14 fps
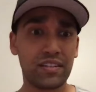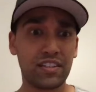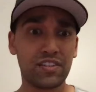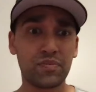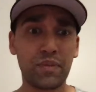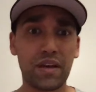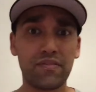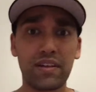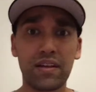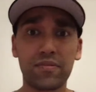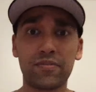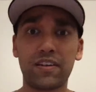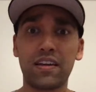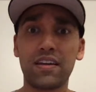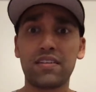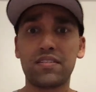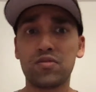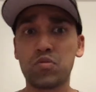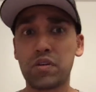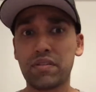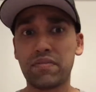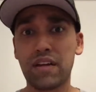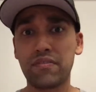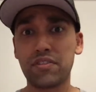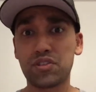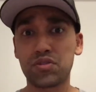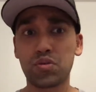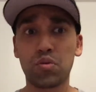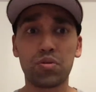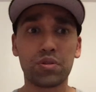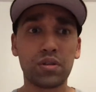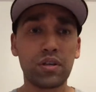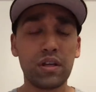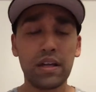this Medvedev kid, 25 years old.